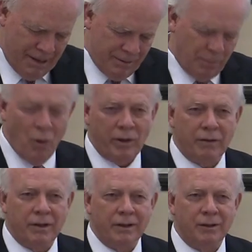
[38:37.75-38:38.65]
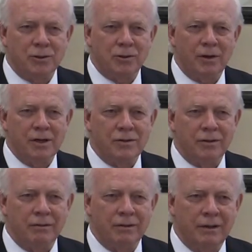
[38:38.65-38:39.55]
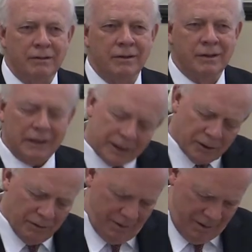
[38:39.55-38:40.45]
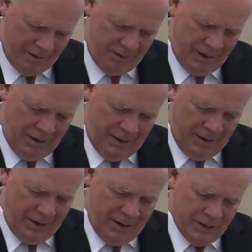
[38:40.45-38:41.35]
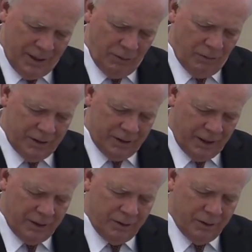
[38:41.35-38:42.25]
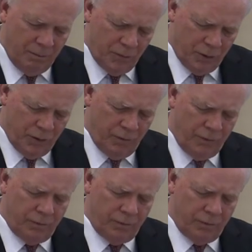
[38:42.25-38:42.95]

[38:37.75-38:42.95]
The point of the illustration clearly is that we tend to move